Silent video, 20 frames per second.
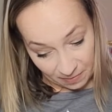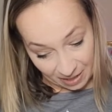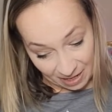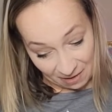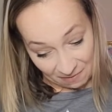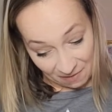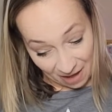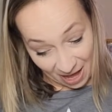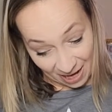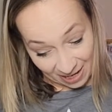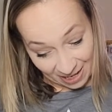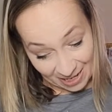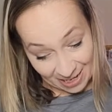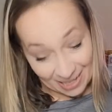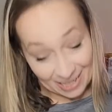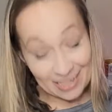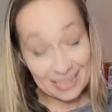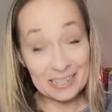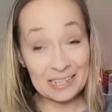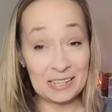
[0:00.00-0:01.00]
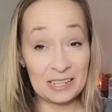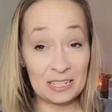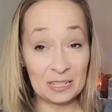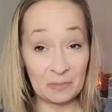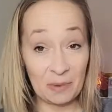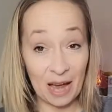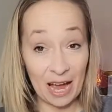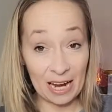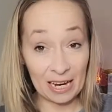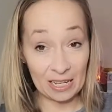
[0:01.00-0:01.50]
If I can get into this
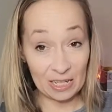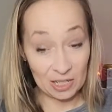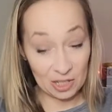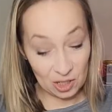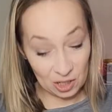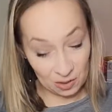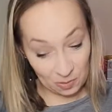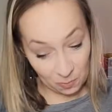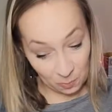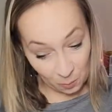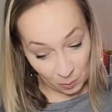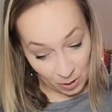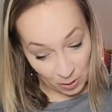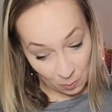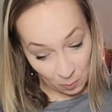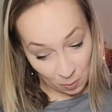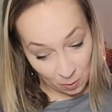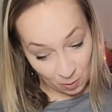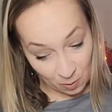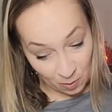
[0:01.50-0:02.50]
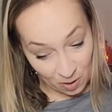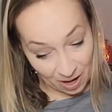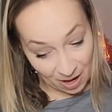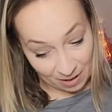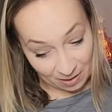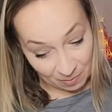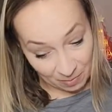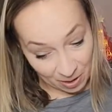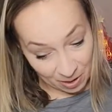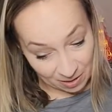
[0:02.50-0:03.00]
package, we will
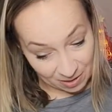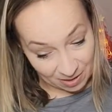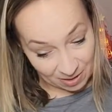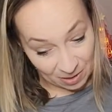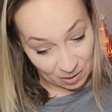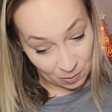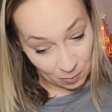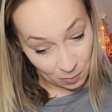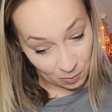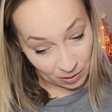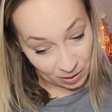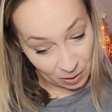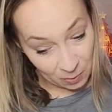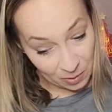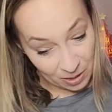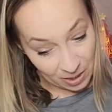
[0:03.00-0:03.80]
unbox this really